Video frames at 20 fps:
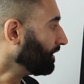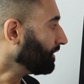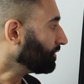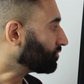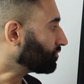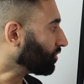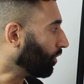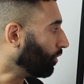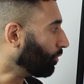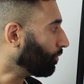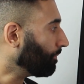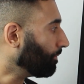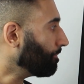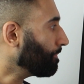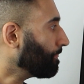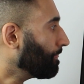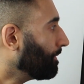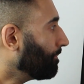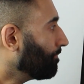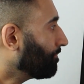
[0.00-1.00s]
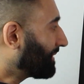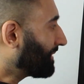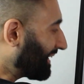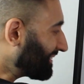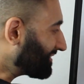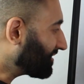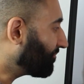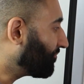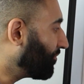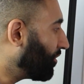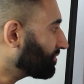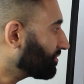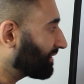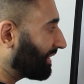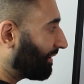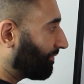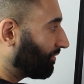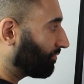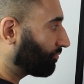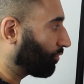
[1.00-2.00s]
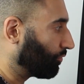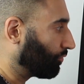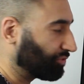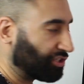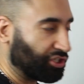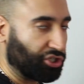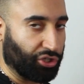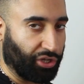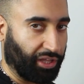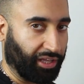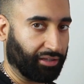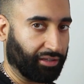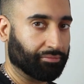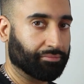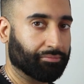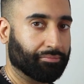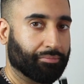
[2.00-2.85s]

So that's the first level of conditioning.